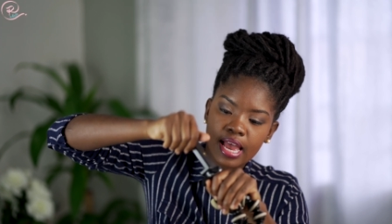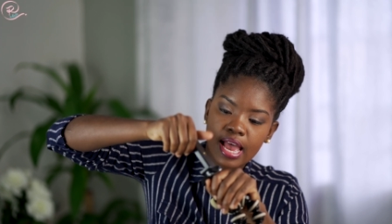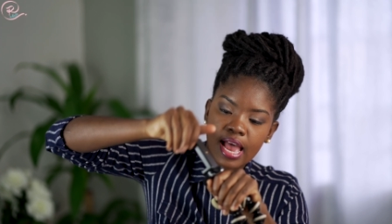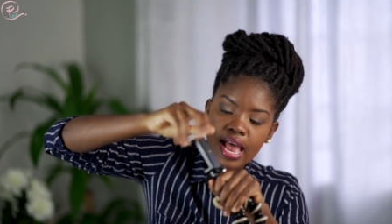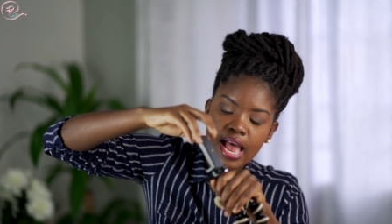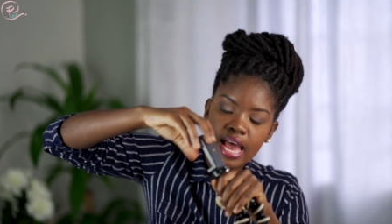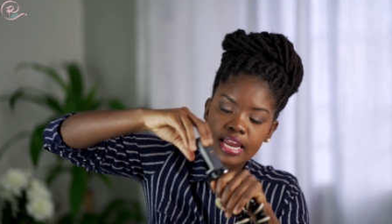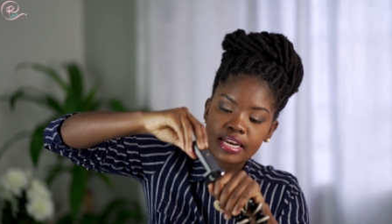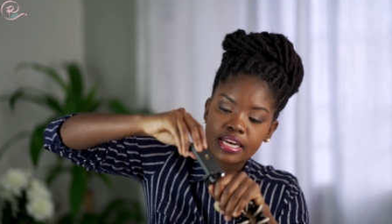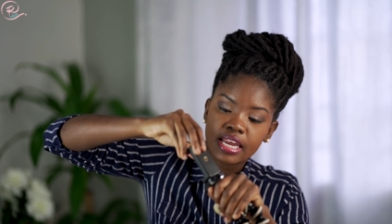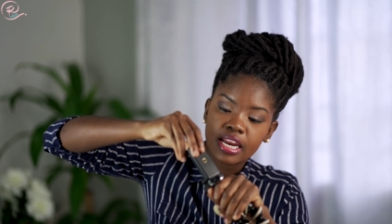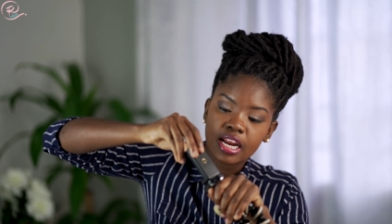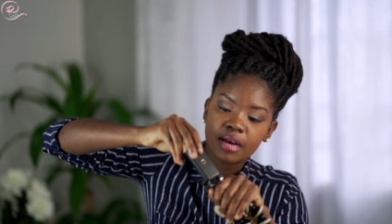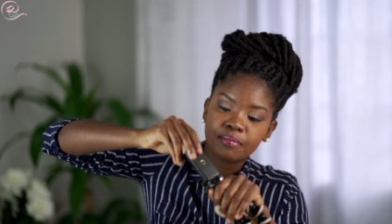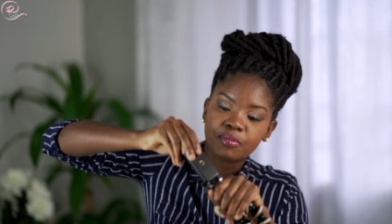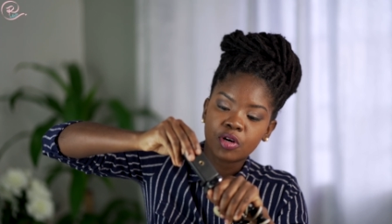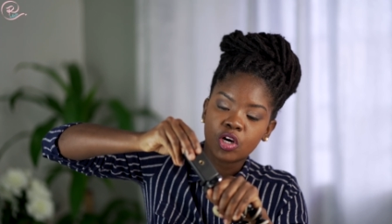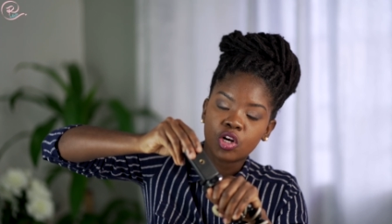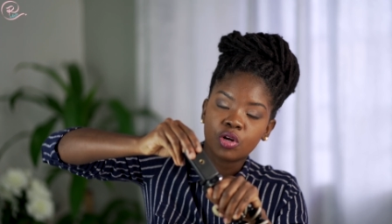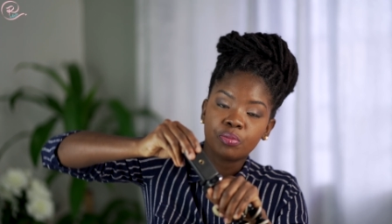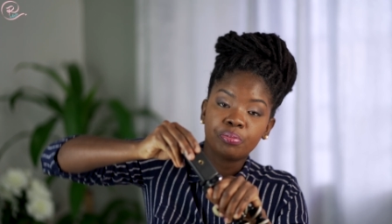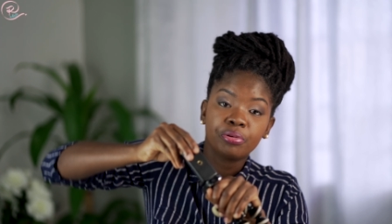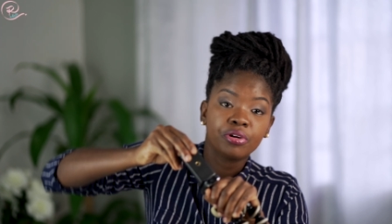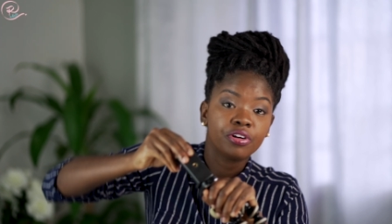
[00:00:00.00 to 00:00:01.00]
And then I'm
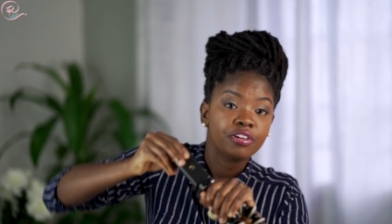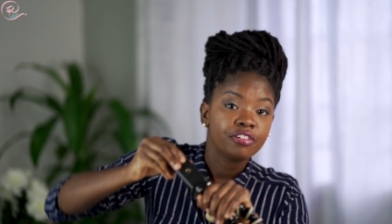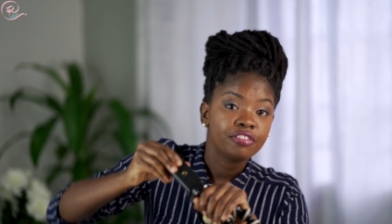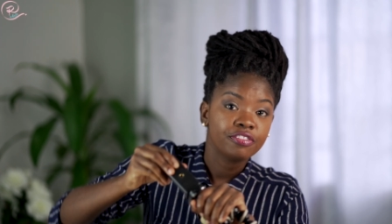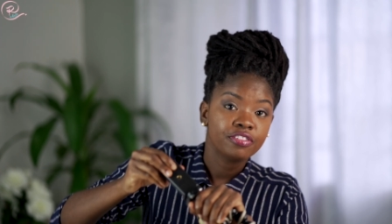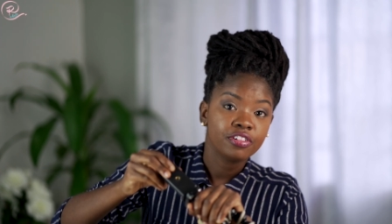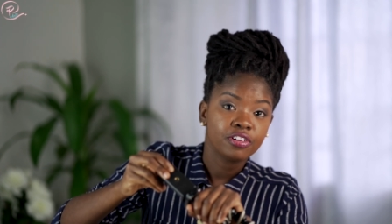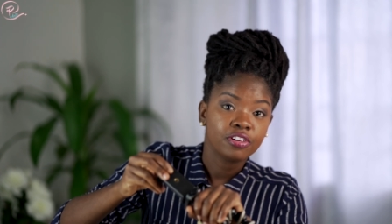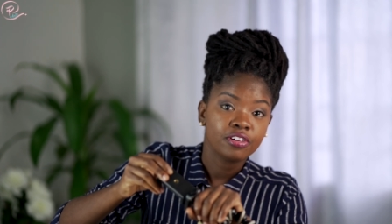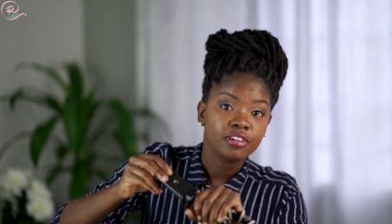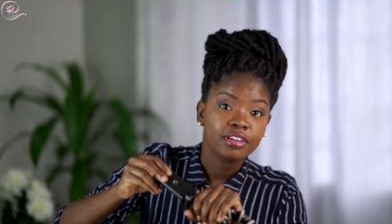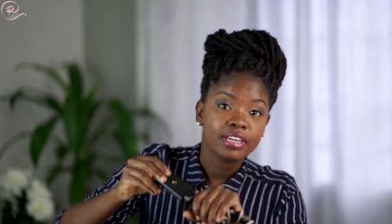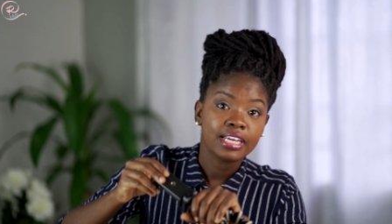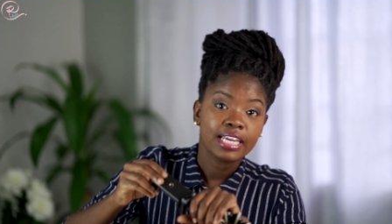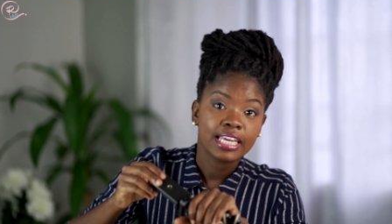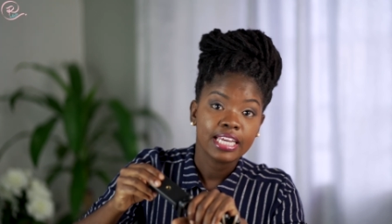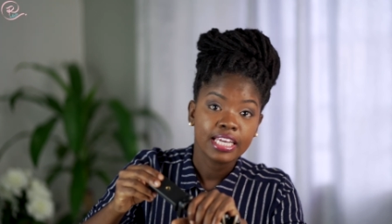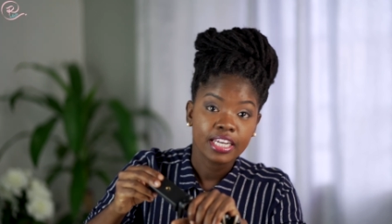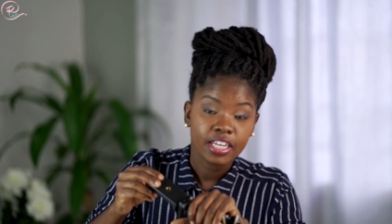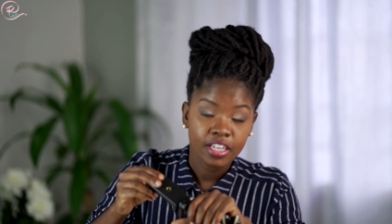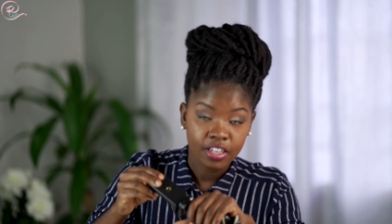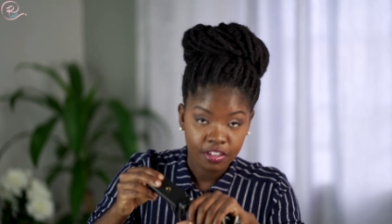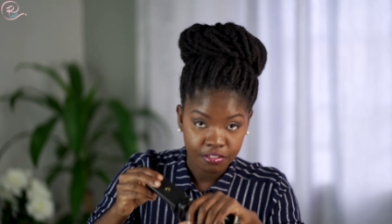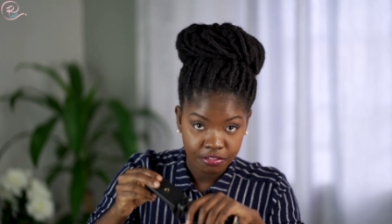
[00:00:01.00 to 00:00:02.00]
gonna put the phone
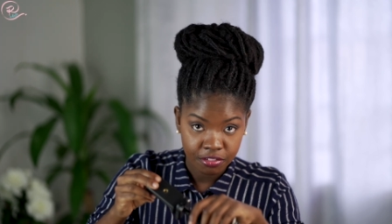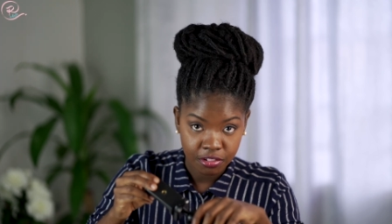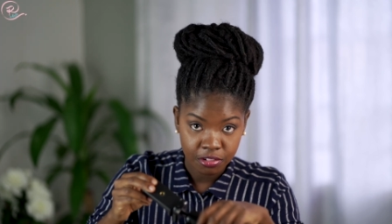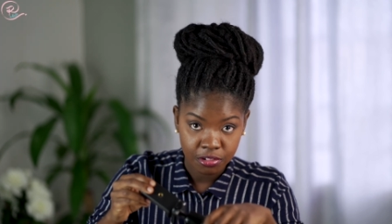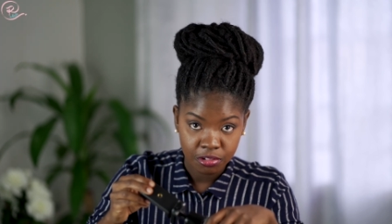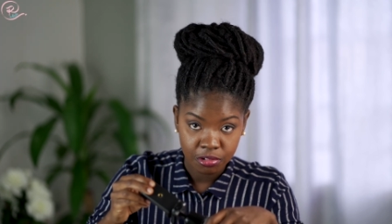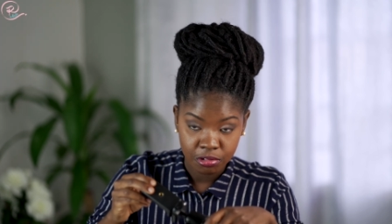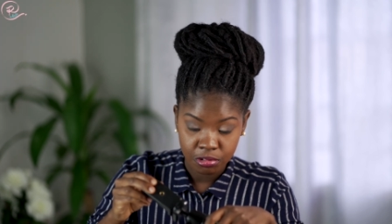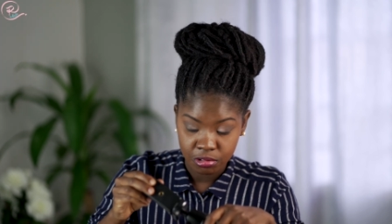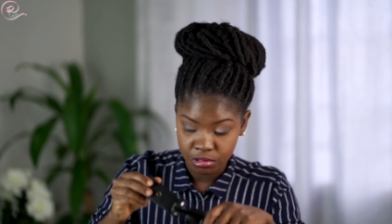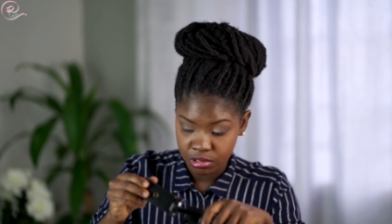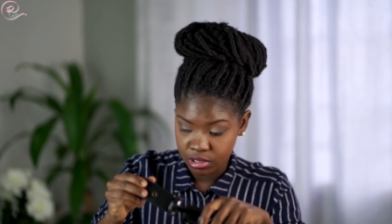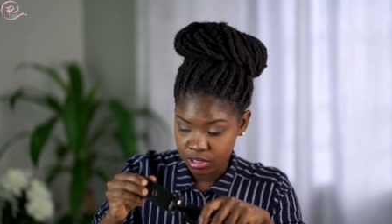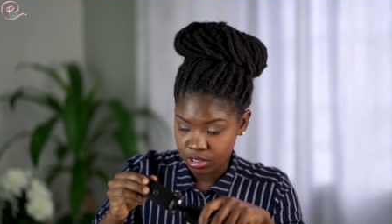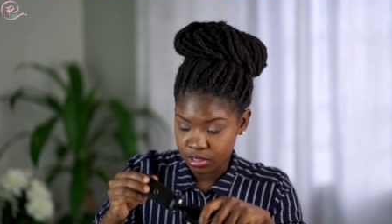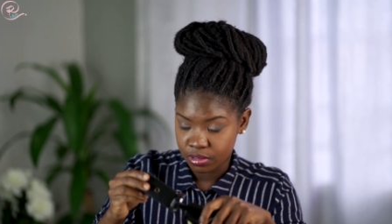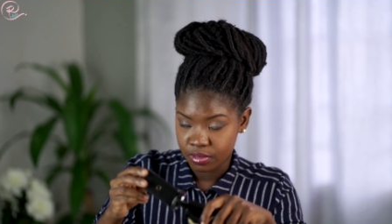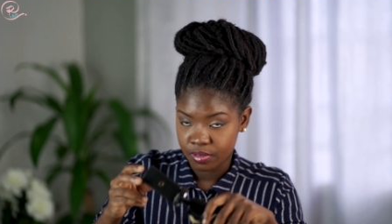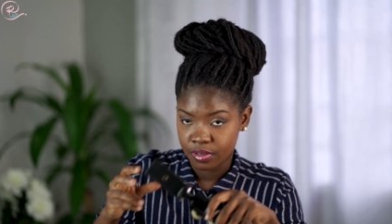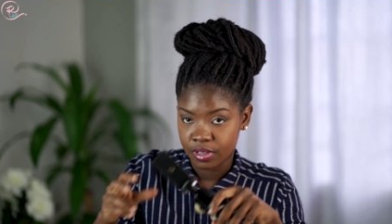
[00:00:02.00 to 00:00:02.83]
in the phone holder.